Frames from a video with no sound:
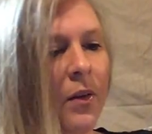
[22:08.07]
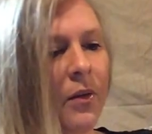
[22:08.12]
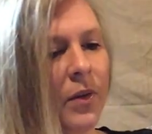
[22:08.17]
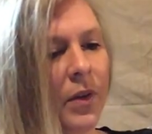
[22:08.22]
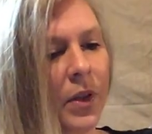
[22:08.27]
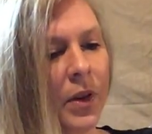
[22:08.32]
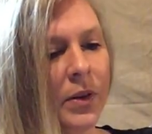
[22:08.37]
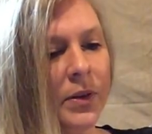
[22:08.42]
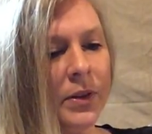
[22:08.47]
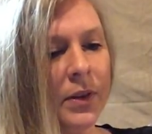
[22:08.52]

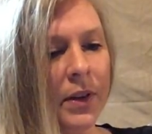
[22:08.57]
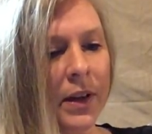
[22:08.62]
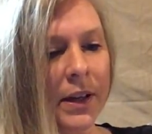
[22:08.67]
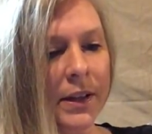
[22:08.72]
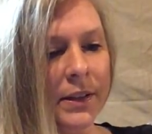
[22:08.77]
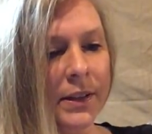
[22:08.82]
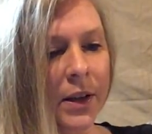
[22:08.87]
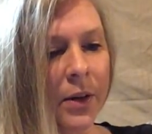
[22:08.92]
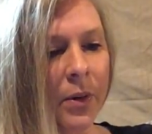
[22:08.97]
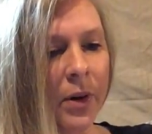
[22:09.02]
For those
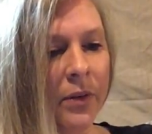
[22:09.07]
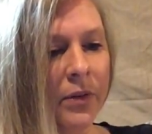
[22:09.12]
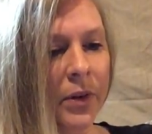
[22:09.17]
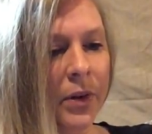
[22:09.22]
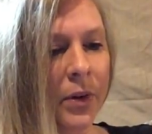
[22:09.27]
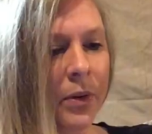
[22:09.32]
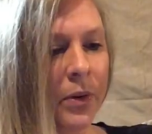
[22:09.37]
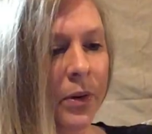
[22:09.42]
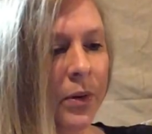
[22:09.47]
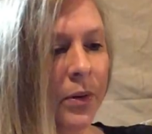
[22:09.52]
clients, however,
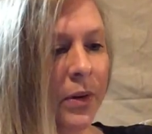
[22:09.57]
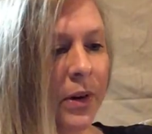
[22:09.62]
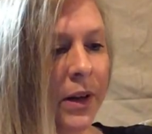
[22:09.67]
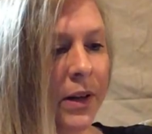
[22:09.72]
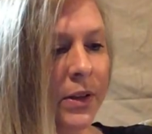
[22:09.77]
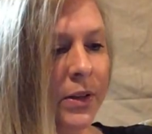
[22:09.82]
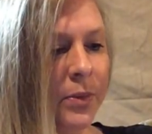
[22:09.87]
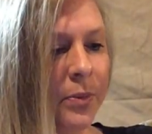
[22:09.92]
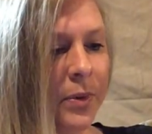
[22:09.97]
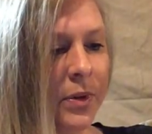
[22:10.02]
who agree
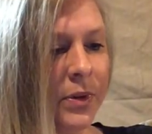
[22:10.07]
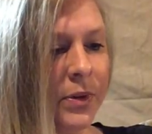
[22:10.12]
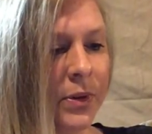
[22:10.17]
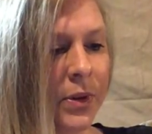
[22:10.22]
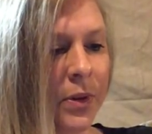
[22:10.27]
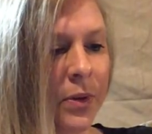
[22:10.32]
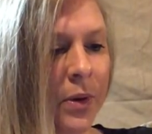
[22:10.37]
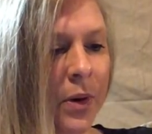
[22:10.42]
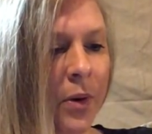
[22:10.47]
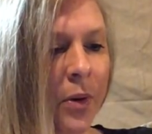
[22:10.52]
to
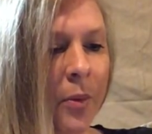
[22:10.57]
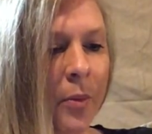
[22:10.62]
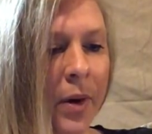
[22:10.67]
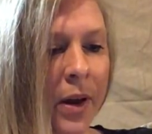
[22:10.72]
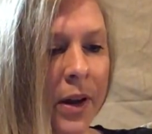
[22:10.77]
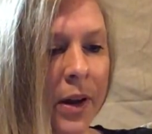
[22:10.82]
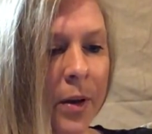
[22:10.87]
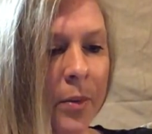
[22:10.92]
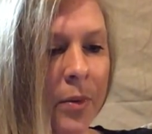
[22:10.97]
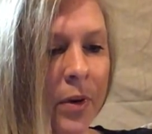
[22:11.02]
pursue a
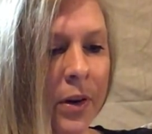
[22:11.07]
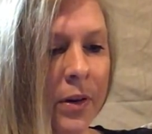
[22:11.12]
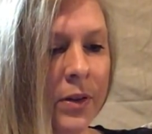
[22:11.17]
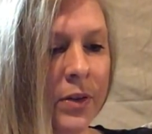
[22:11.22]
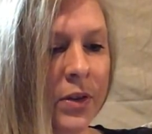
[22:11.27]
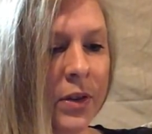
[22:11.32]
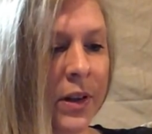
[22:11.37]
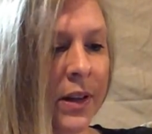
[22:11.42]
whole-body approach,